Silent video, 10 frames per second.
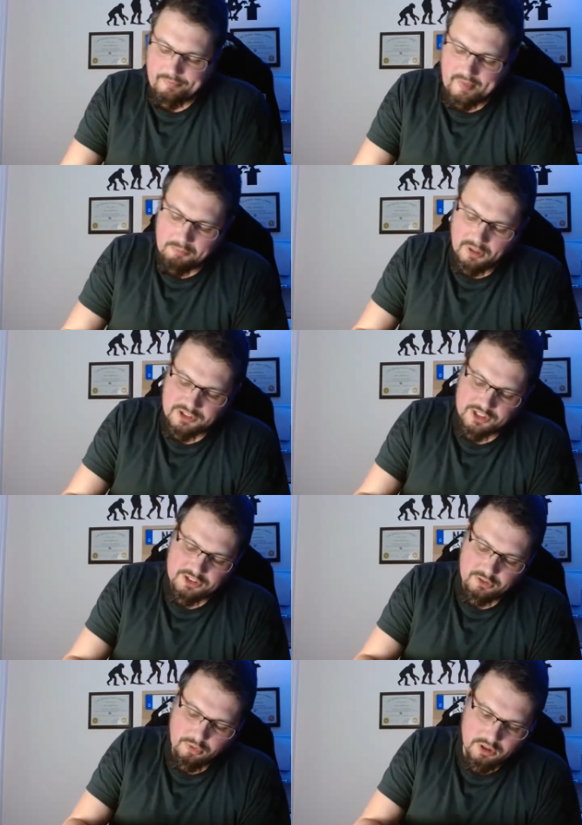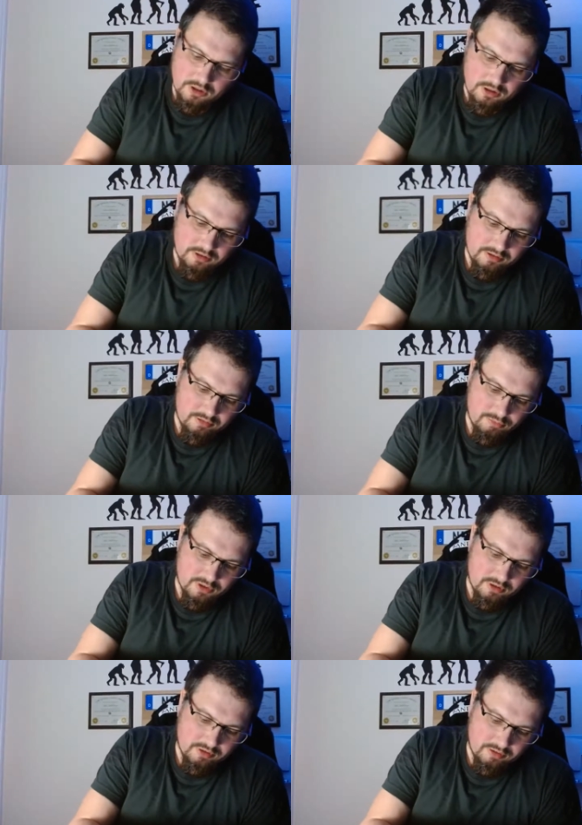My sister will
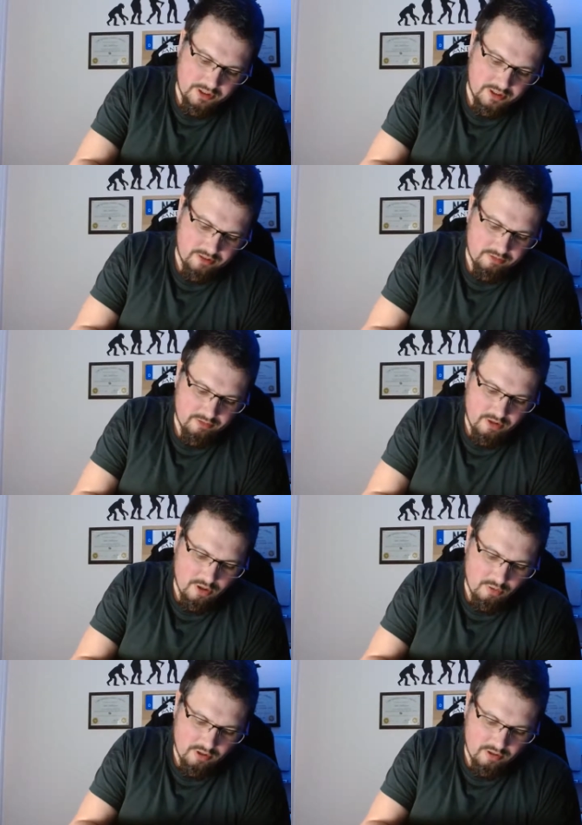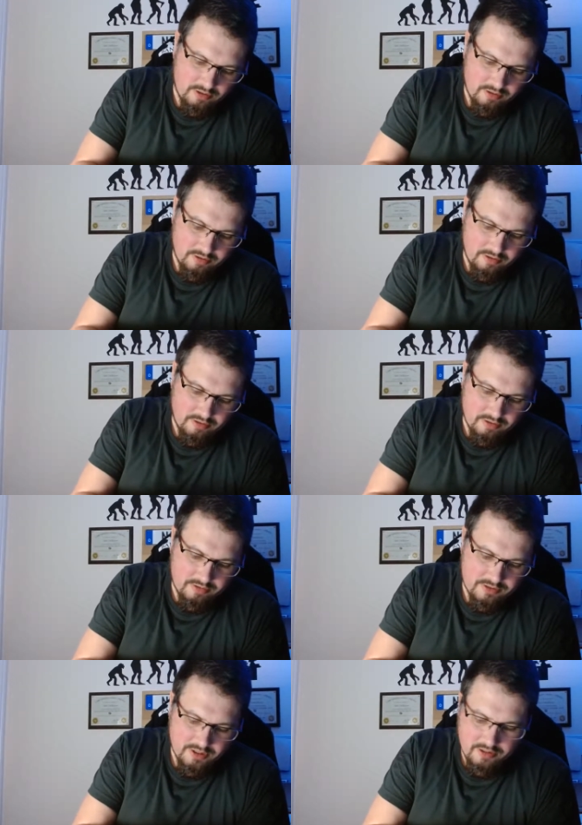know that
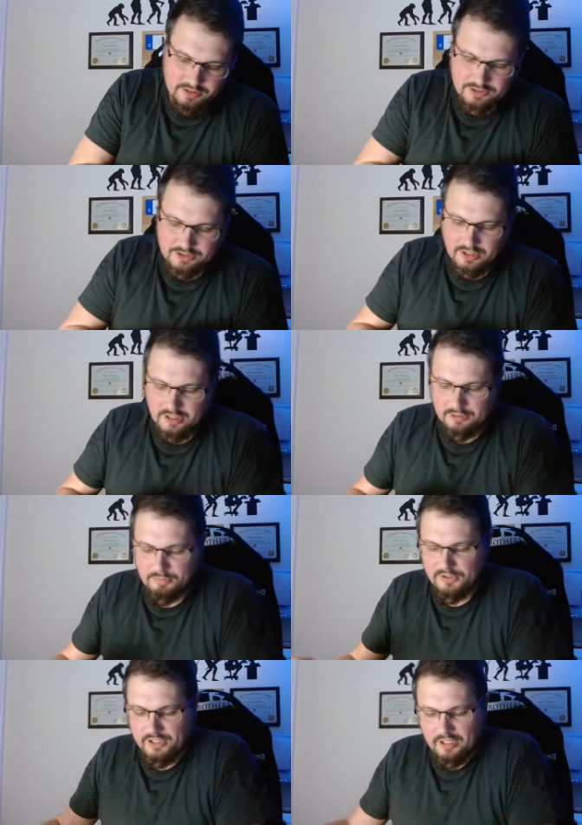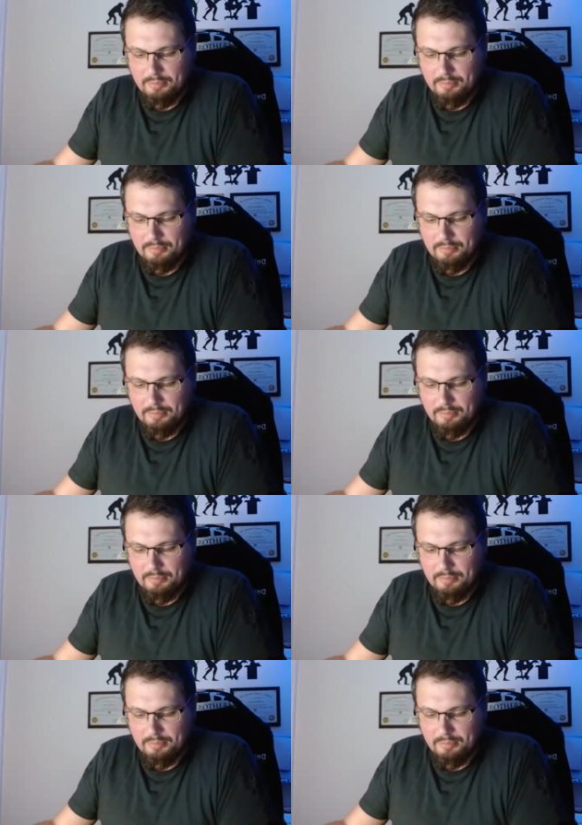this is a particular